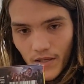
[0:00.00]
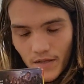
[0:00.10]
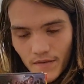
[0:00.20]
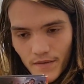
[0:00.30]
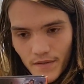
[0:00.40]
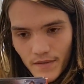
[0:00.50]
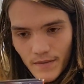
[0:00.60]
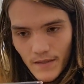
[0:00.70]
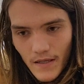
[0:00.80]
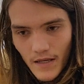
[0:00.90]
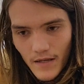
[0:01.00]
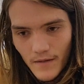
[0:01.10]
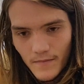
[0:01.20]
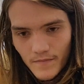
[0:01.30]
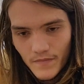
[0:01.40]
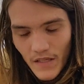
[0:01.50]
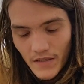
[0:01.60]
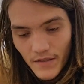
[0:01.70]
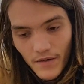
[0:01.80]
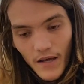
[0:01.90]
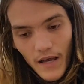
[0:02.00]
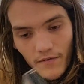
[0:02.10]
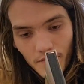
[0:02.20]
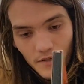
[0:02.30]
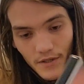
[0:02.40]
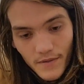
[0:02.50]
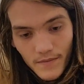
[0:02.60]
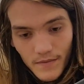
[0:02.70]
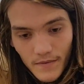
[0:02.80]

is until after